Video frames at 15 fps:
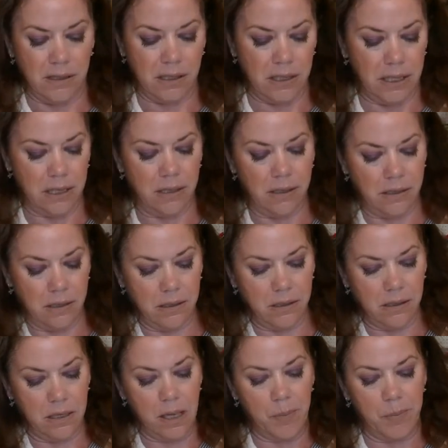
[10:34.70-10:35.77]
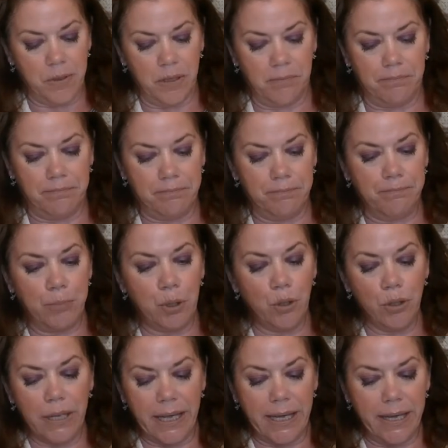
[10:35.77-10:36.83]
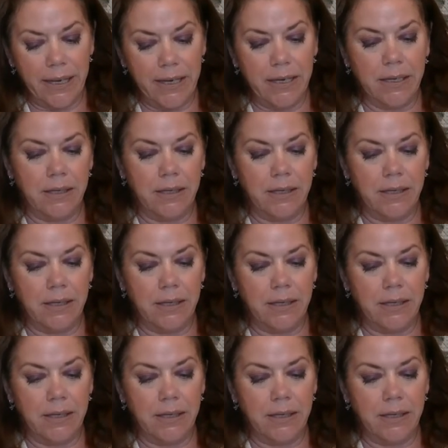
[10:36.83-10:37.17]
Then a couple of bullhead